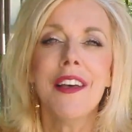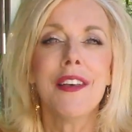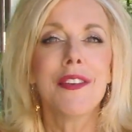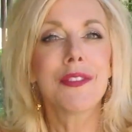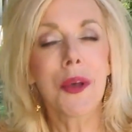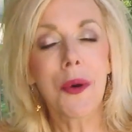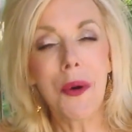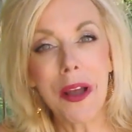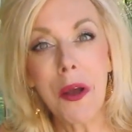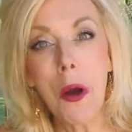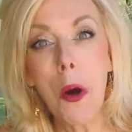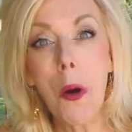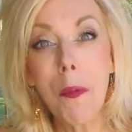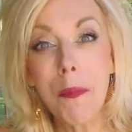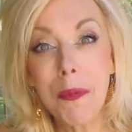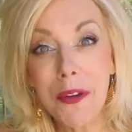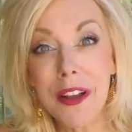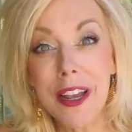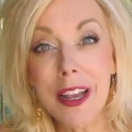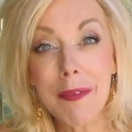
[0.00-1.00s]
So I
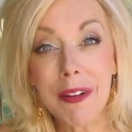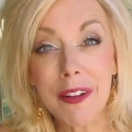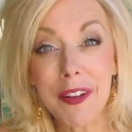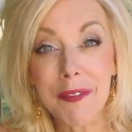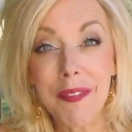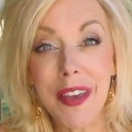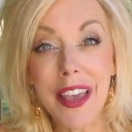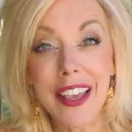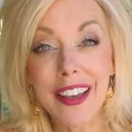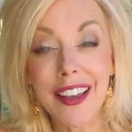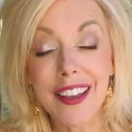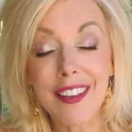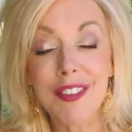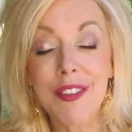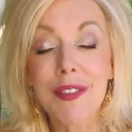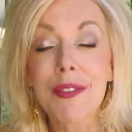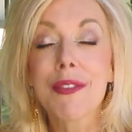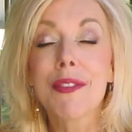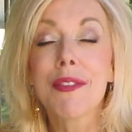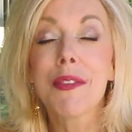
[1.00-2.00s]
hope you're able to make it, because
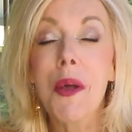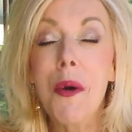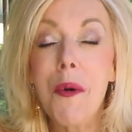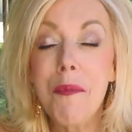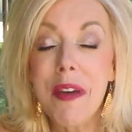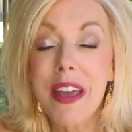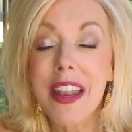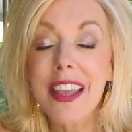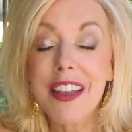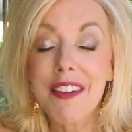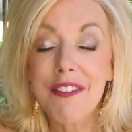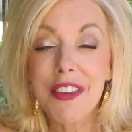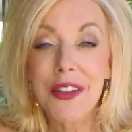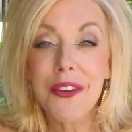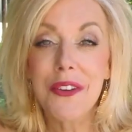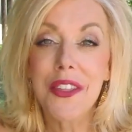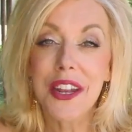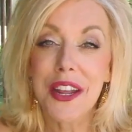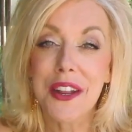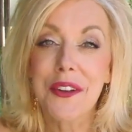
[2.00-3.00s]
there's so many of
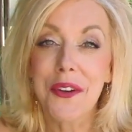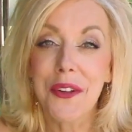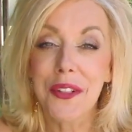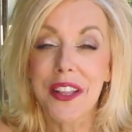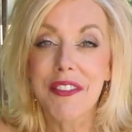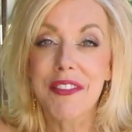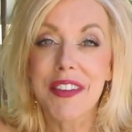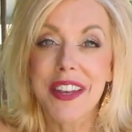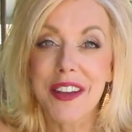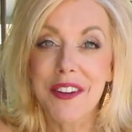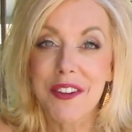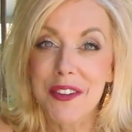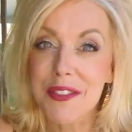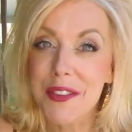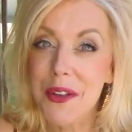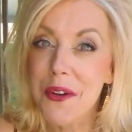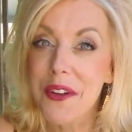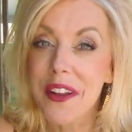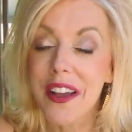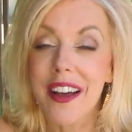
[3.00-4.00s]
you that I know live in
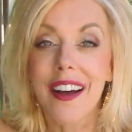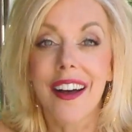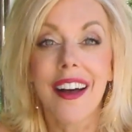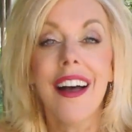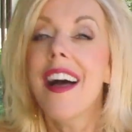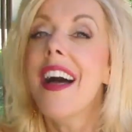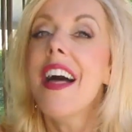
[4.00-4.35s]
Arizona